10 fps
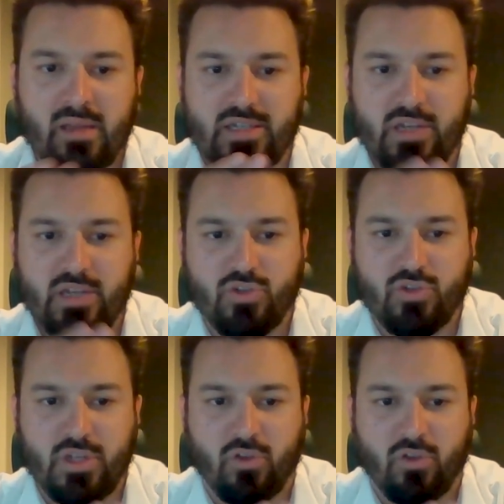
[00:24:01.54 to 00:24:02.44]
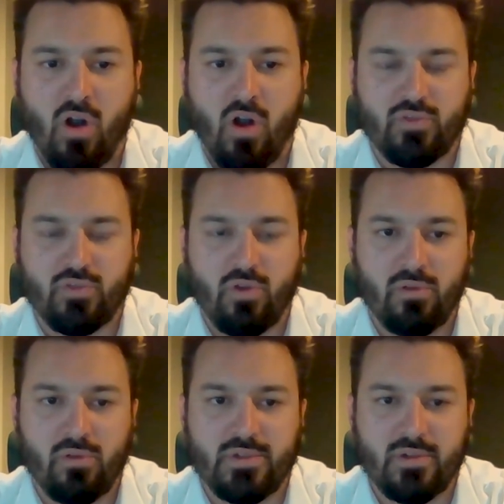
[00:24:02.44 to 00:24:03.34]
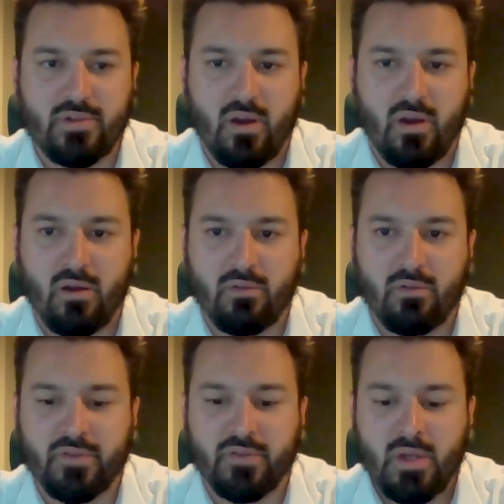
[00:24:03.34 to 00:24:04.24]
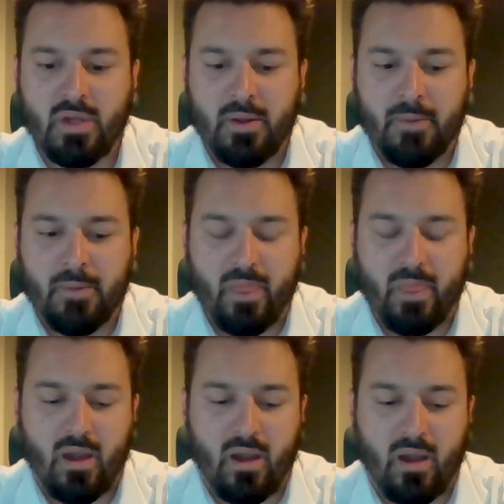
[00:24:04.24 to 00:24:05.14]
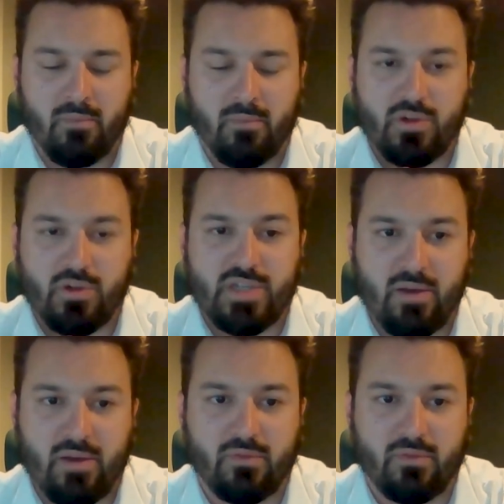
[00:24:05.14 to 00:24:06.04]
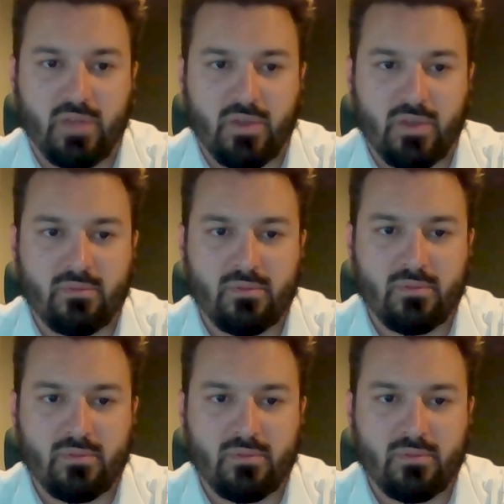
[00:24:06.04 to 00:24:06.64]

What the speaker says: this interesting crossroads of our standard of living.